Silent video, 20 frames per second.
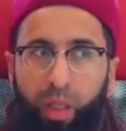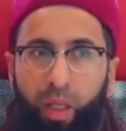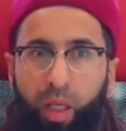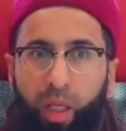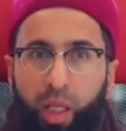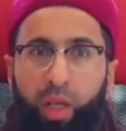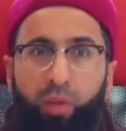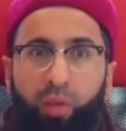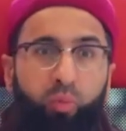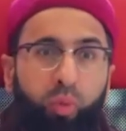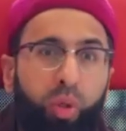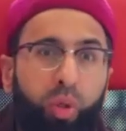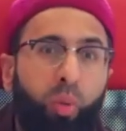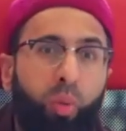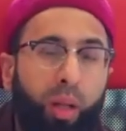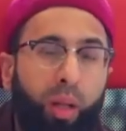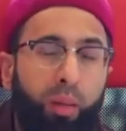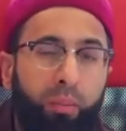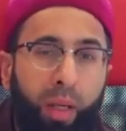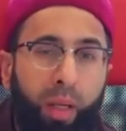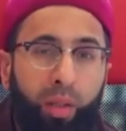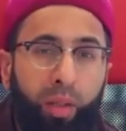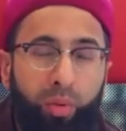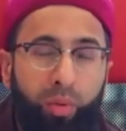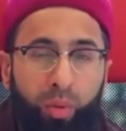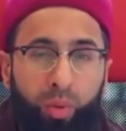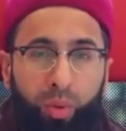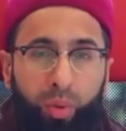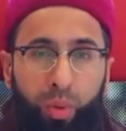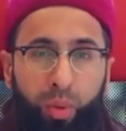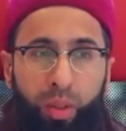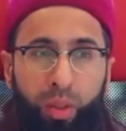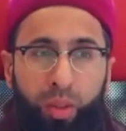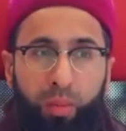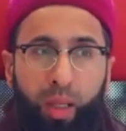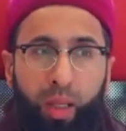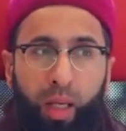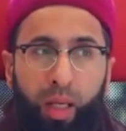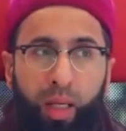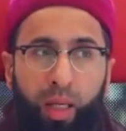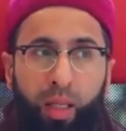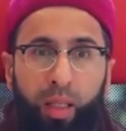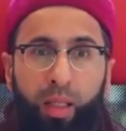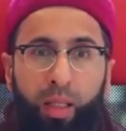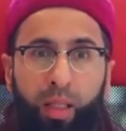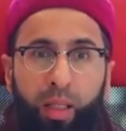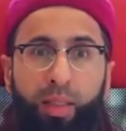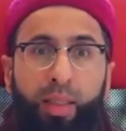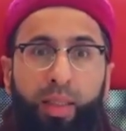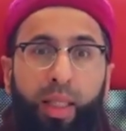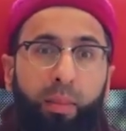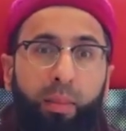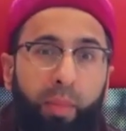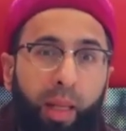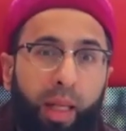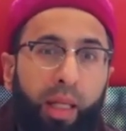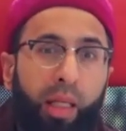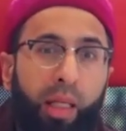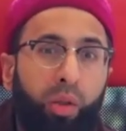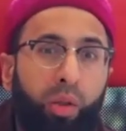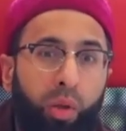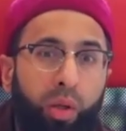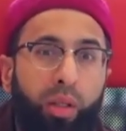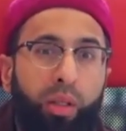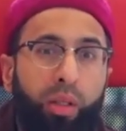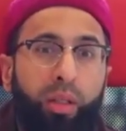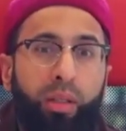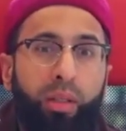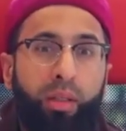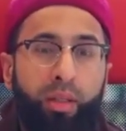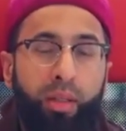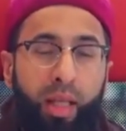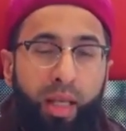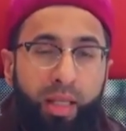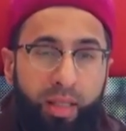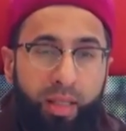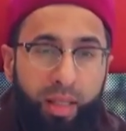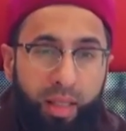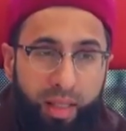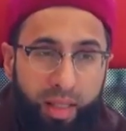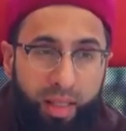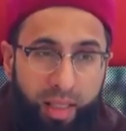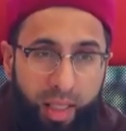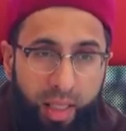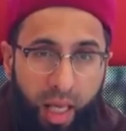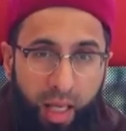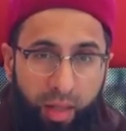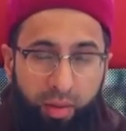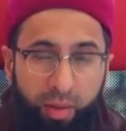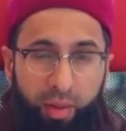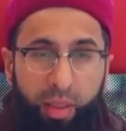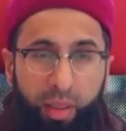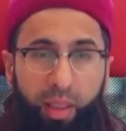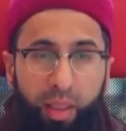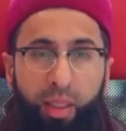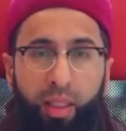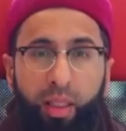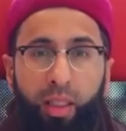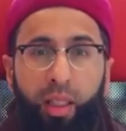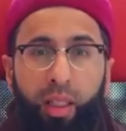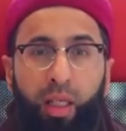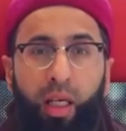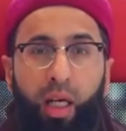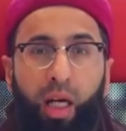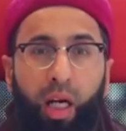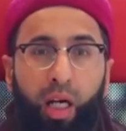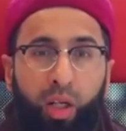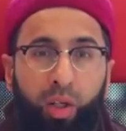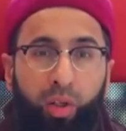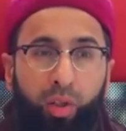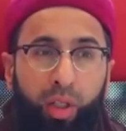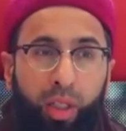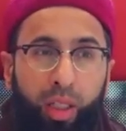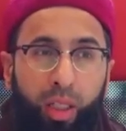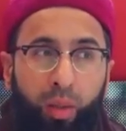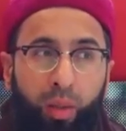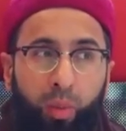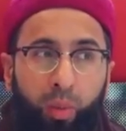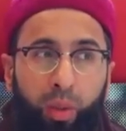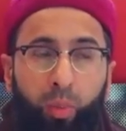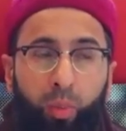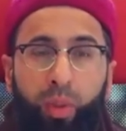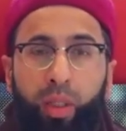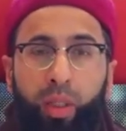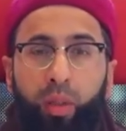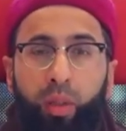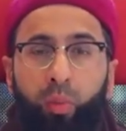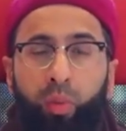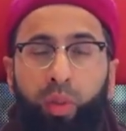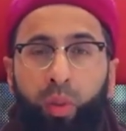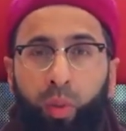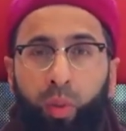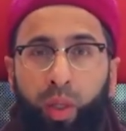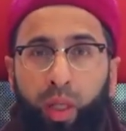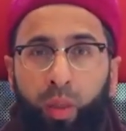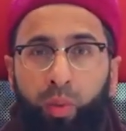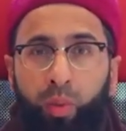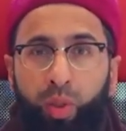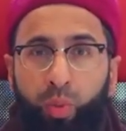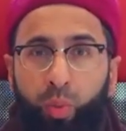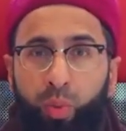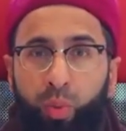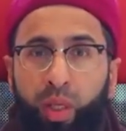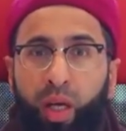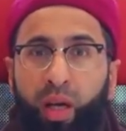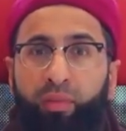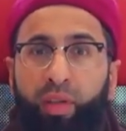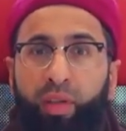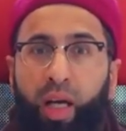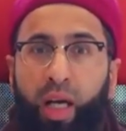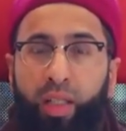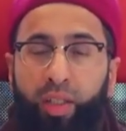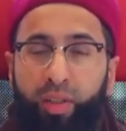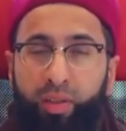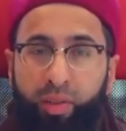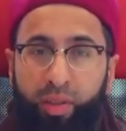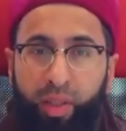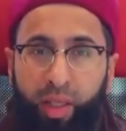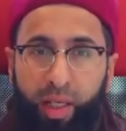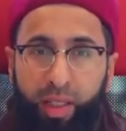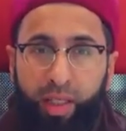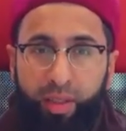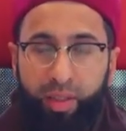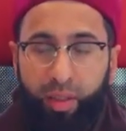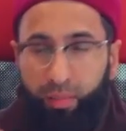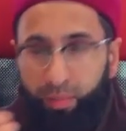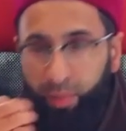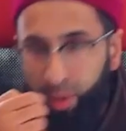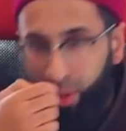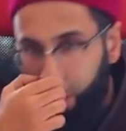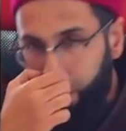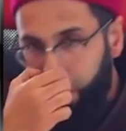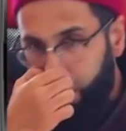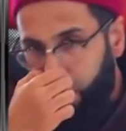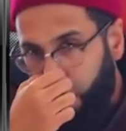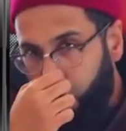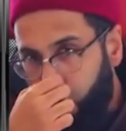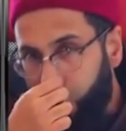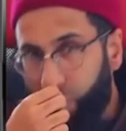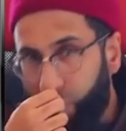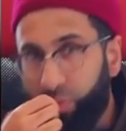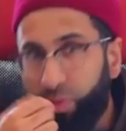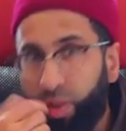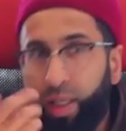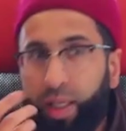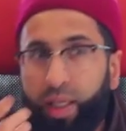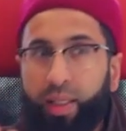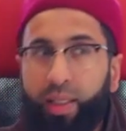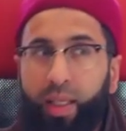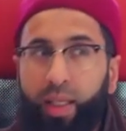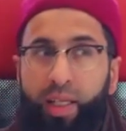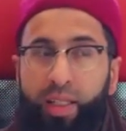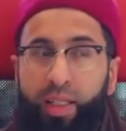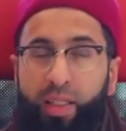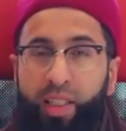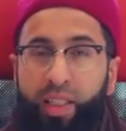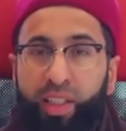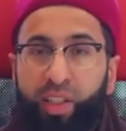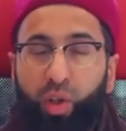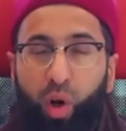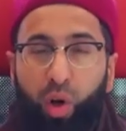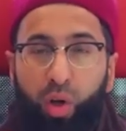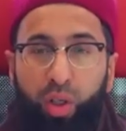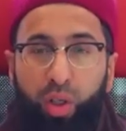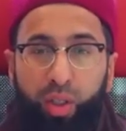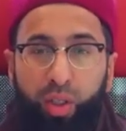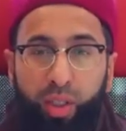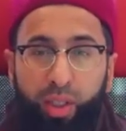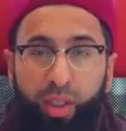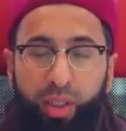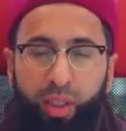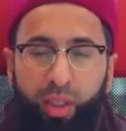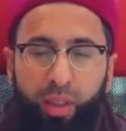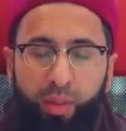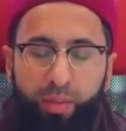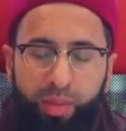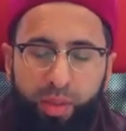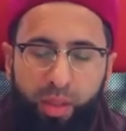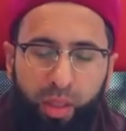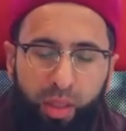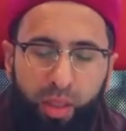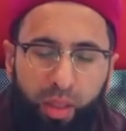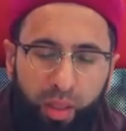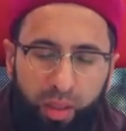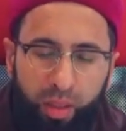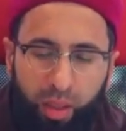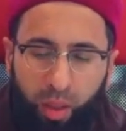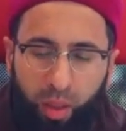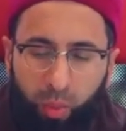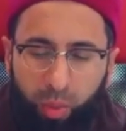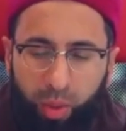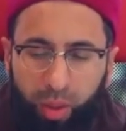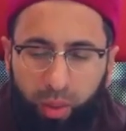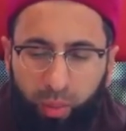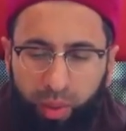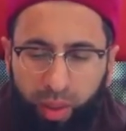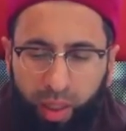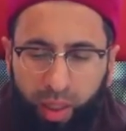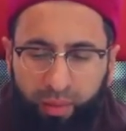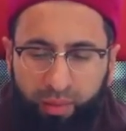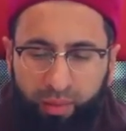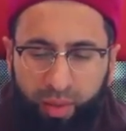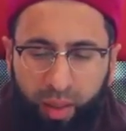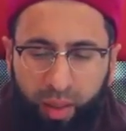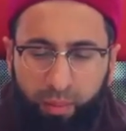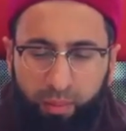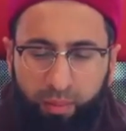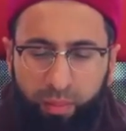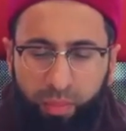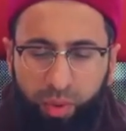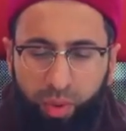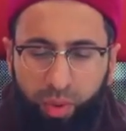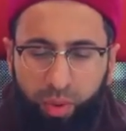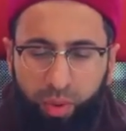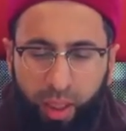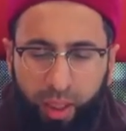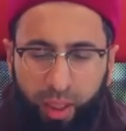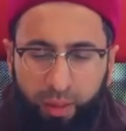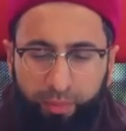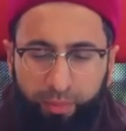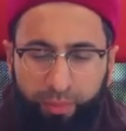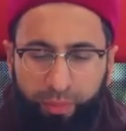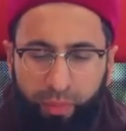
If we went back to those ulama, they may not necessarily agree with the way in which we have categorized them, because they wouldn't recognize these concrete terms the way we have them today.